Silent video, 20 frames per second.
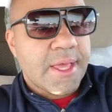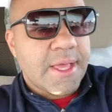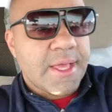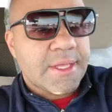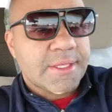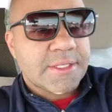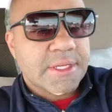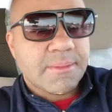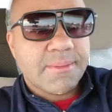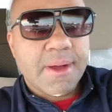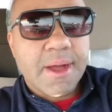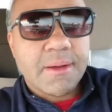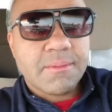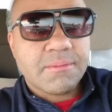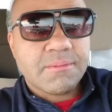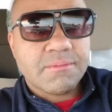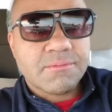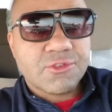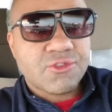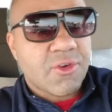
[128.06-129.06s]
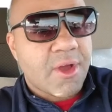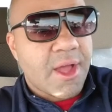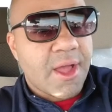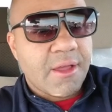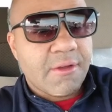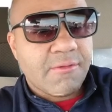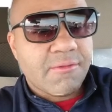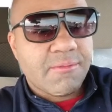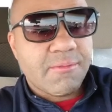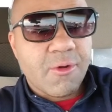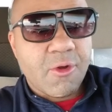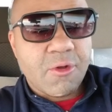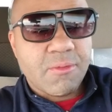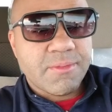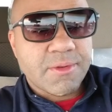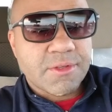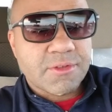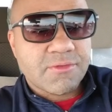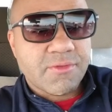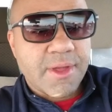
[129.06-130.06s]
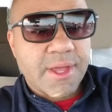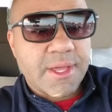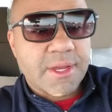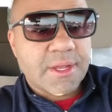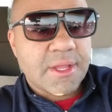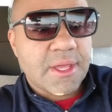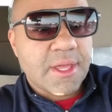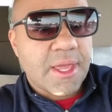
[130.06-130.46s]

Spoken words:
It's about drive, purpose, right?